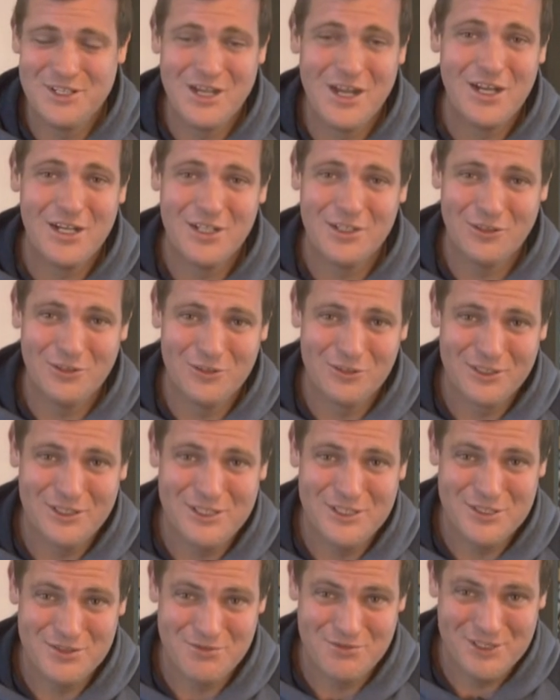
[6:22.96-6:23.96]
The
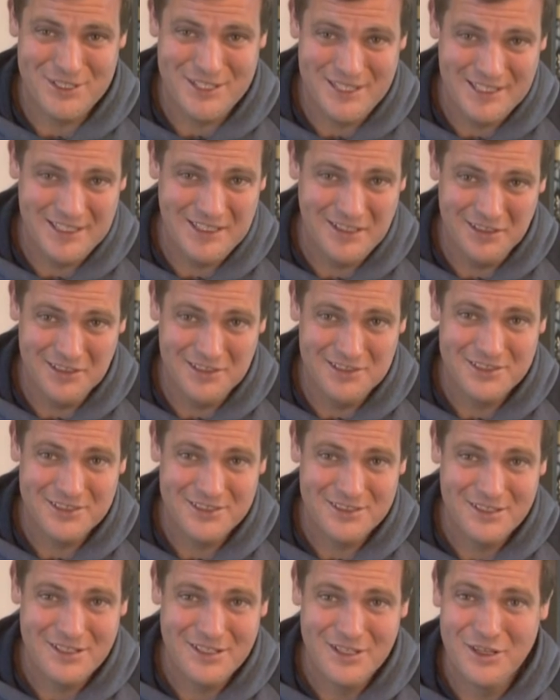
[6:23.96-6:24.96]
dialogue is
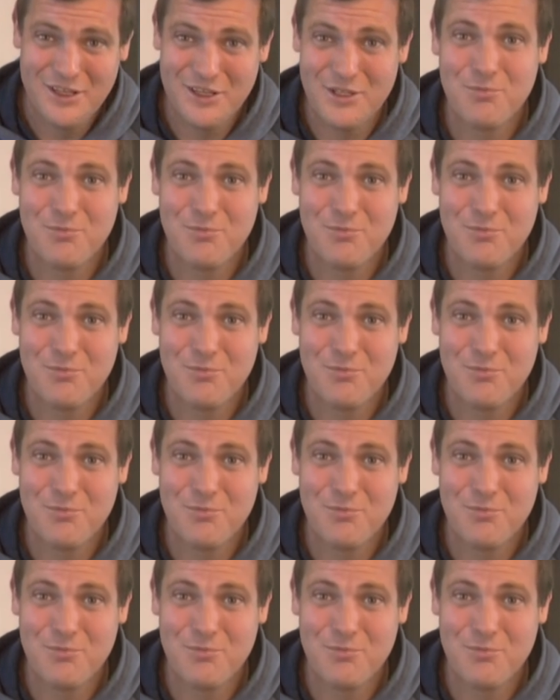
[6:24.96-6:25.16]
ridiculous.